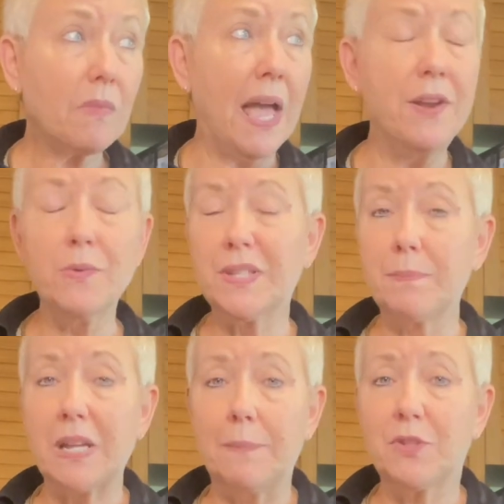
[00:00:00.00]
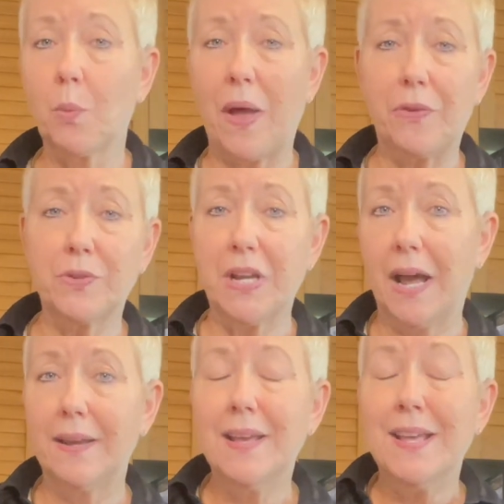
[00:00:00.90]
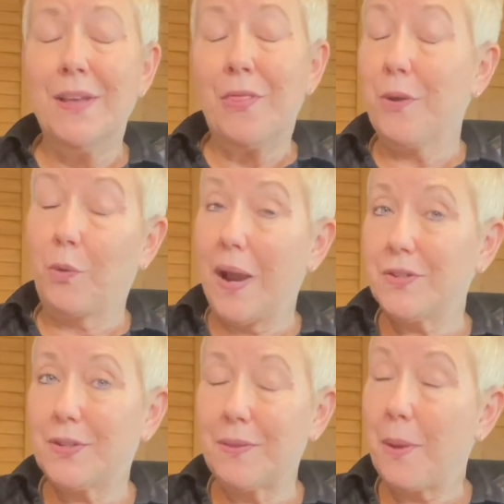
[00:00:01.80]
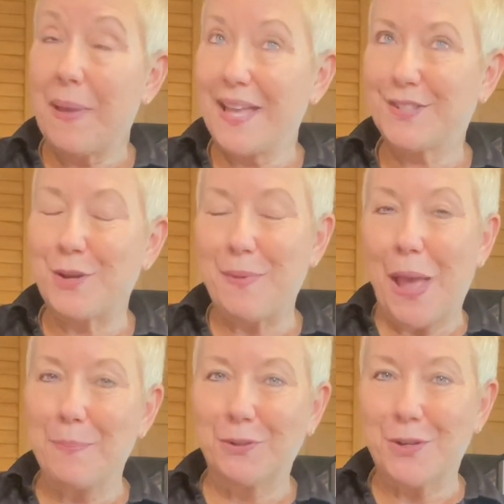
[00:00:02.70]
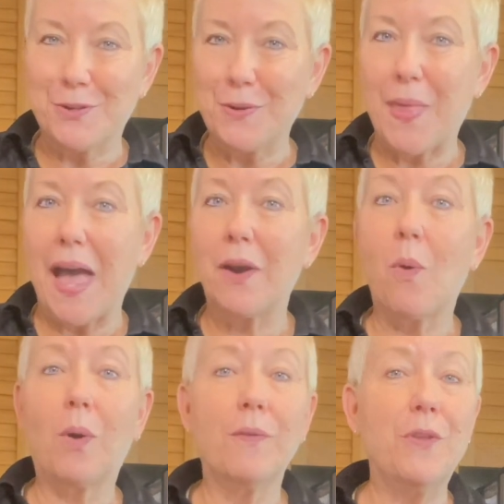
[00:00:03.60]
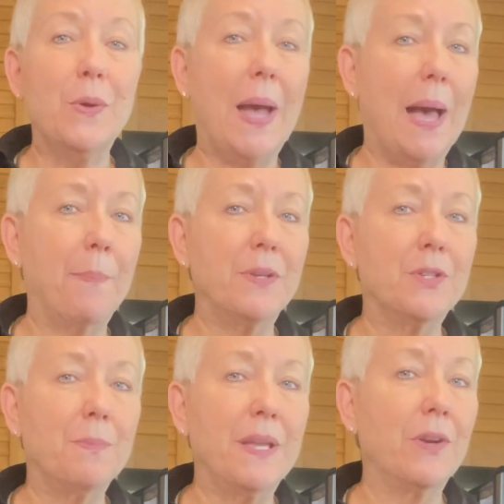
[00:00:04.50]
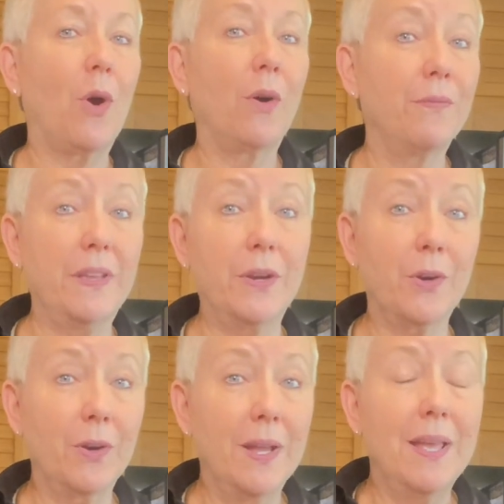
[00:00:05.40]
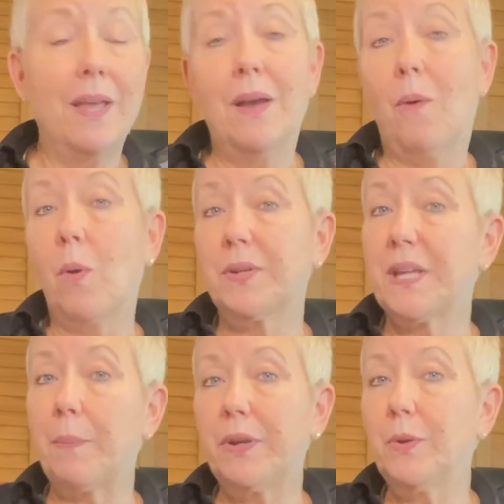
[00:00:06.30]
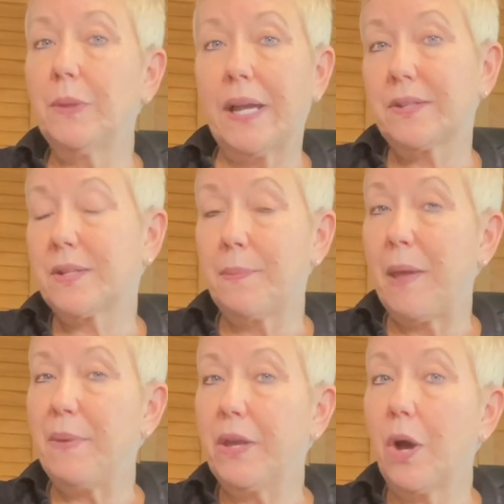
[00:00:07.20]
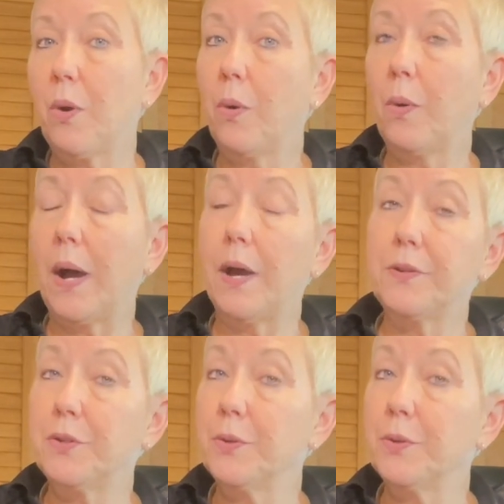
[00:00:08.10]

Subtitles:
I know sometimes the weather's not the best to be able to do that, or if you happen to be an RVer or someone who likes to maybe go